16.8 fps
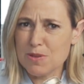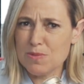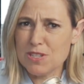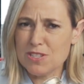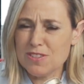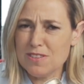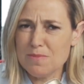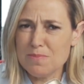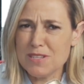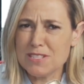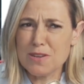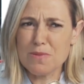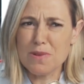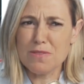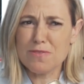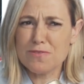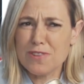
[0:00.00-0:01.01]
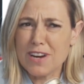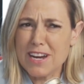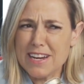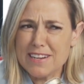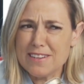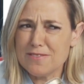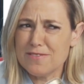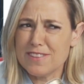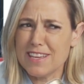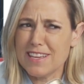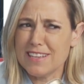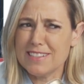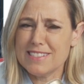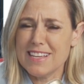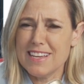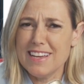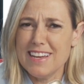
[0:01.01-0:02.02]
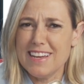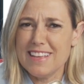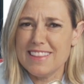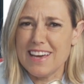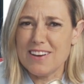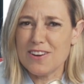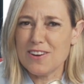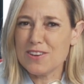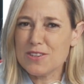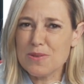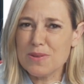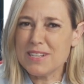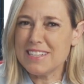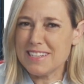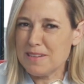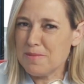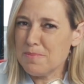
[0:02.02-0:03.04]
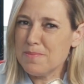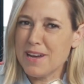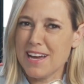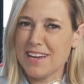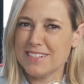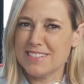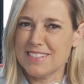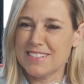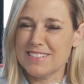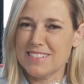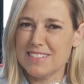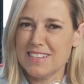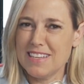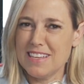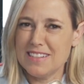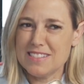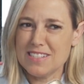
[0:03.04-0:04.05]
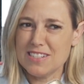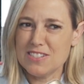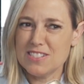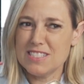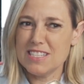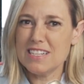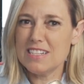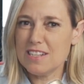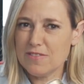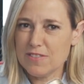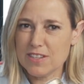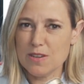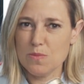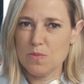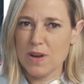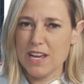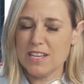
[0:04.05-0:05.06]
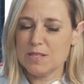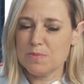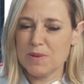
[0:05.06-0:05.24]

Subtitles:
We shouldn't be so afraid of things that aren't going to impact us in such significant ways.